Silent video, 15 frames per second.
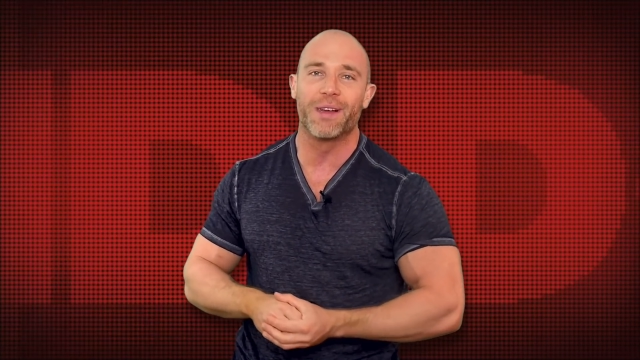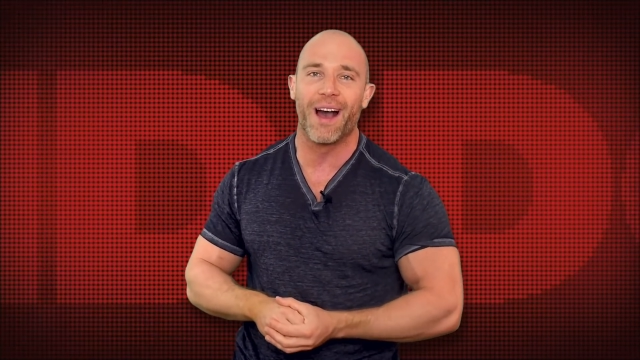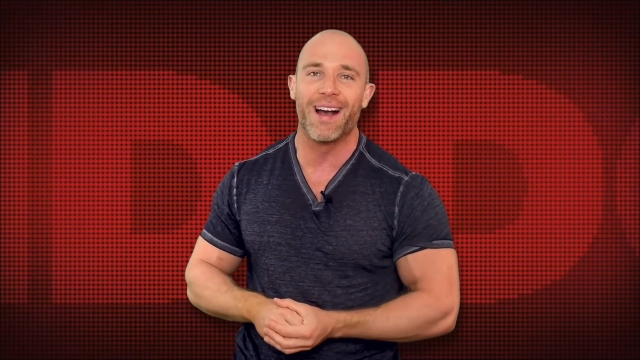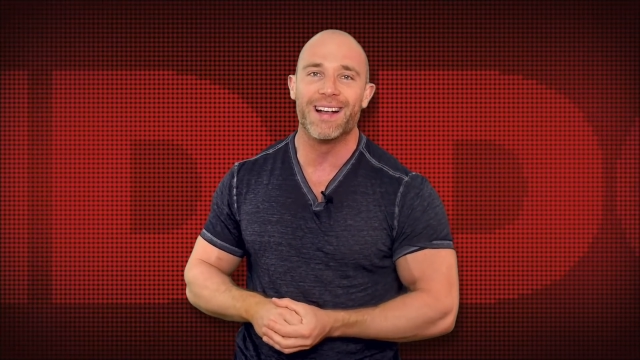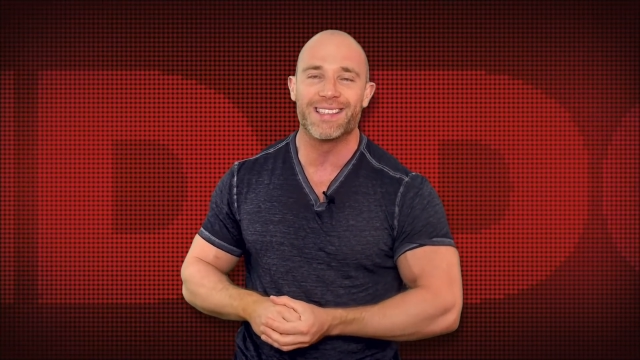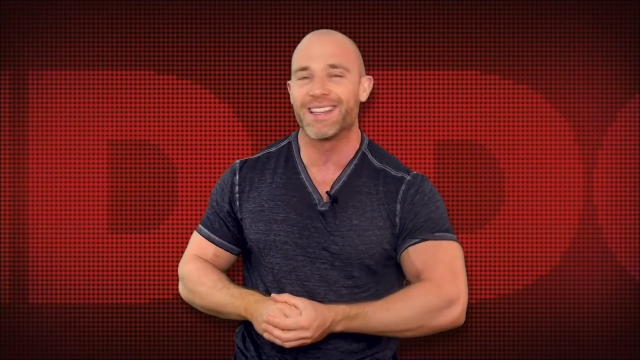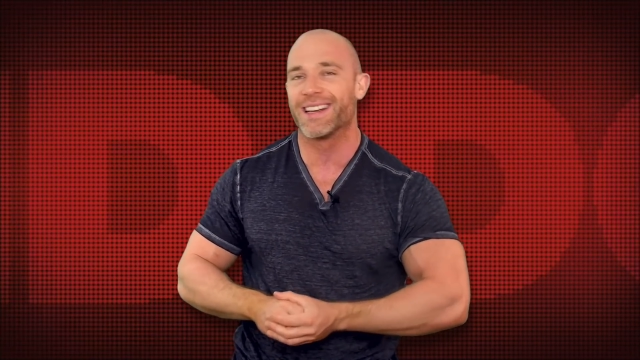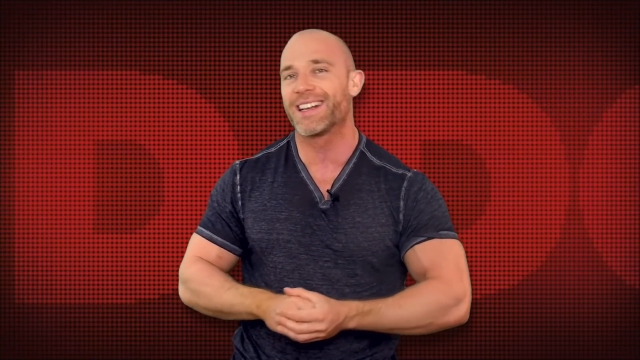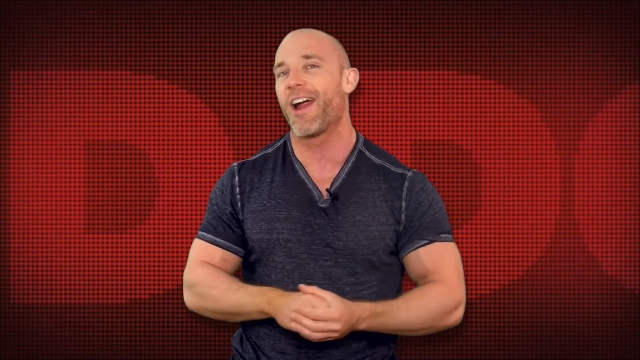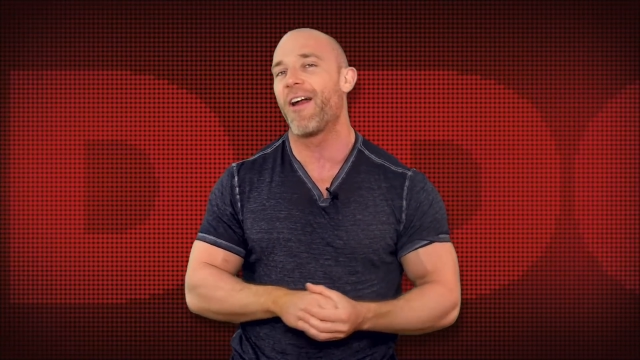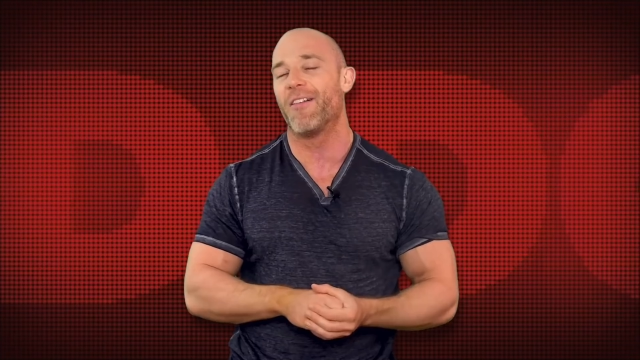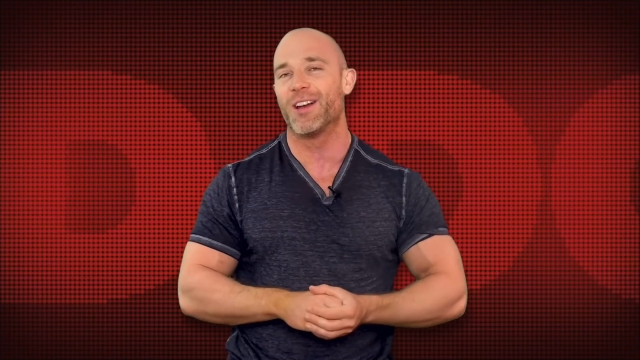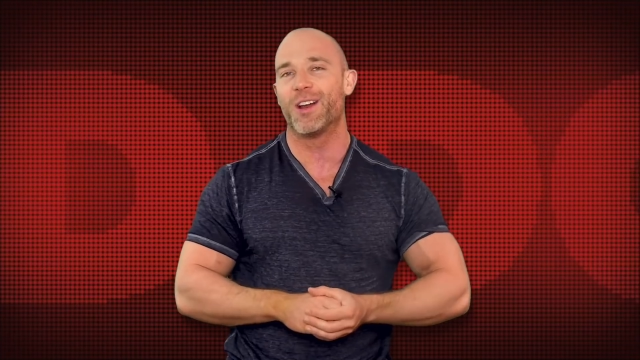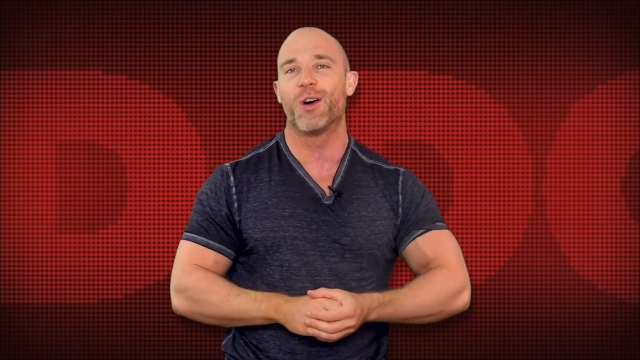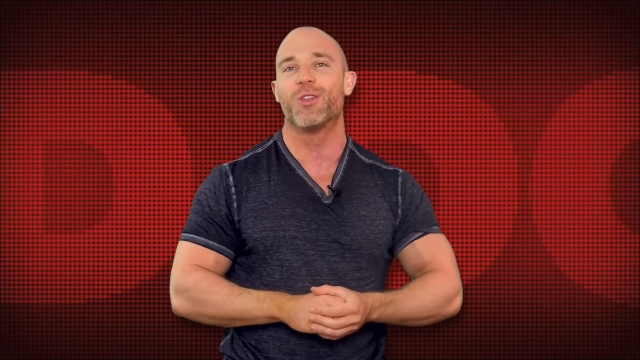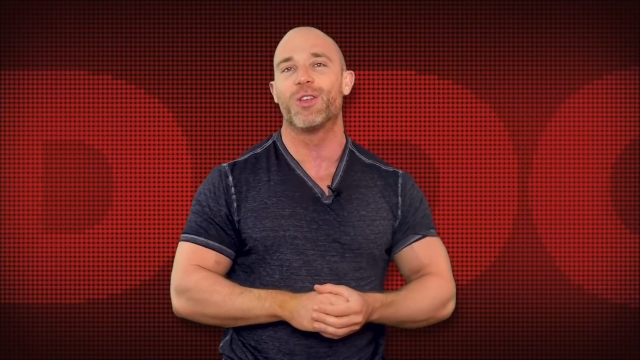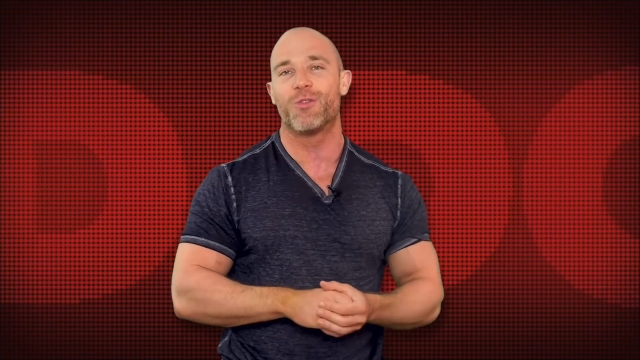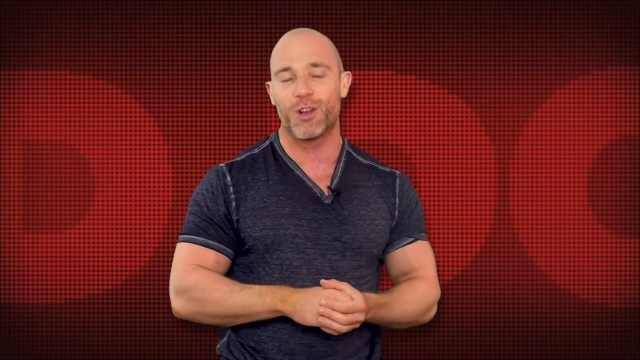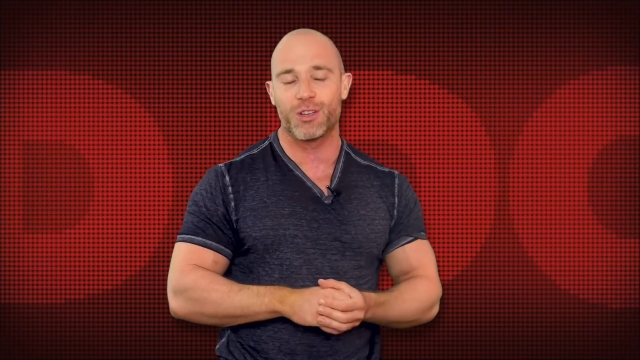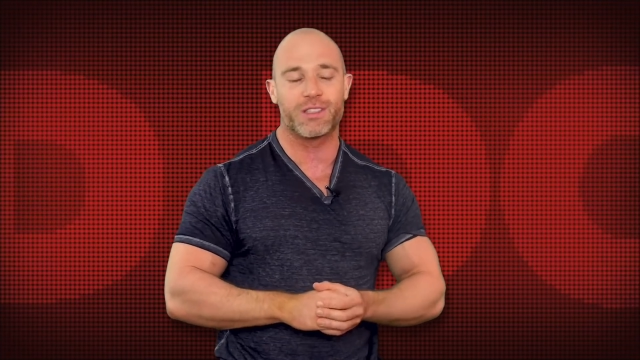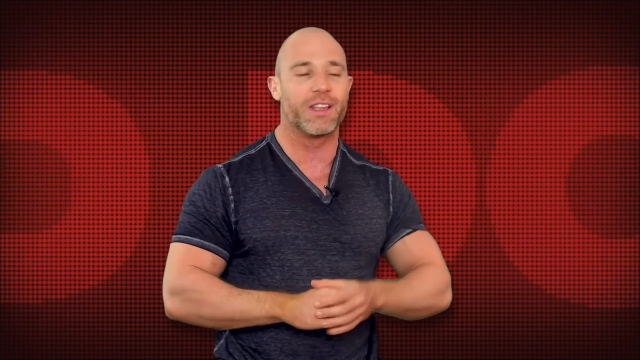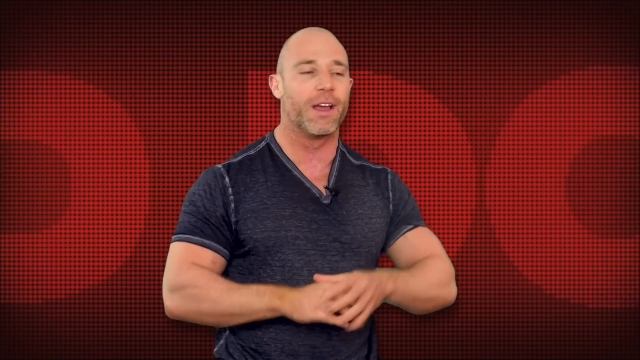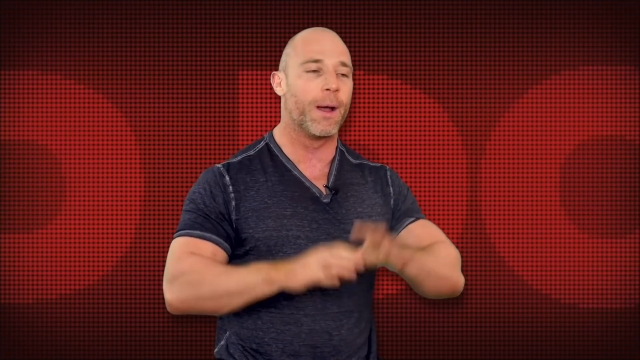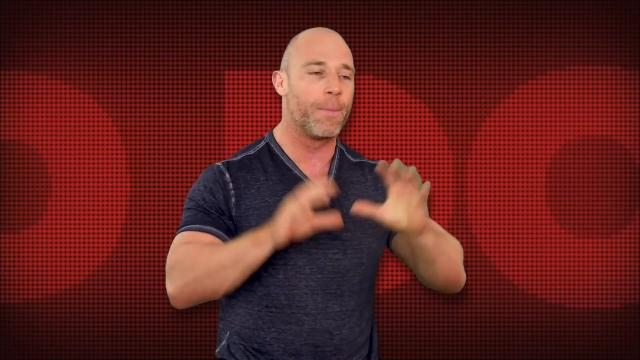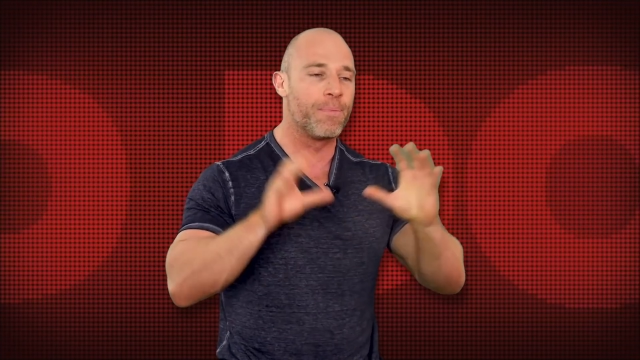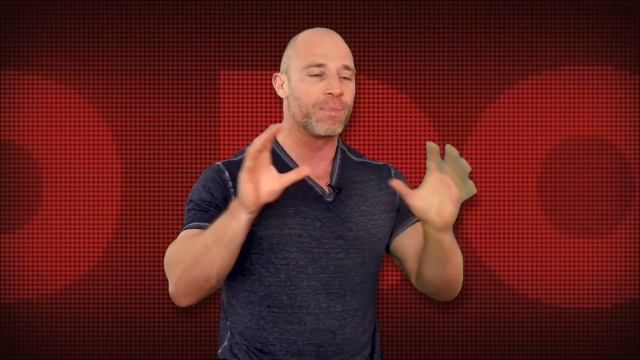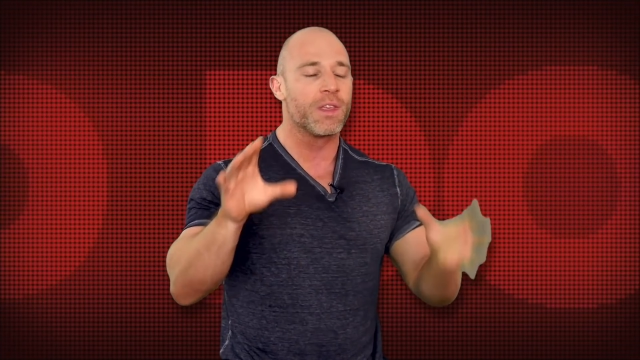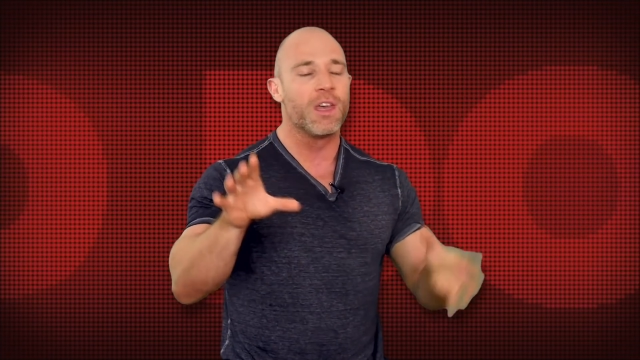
guys that are currently on the roster,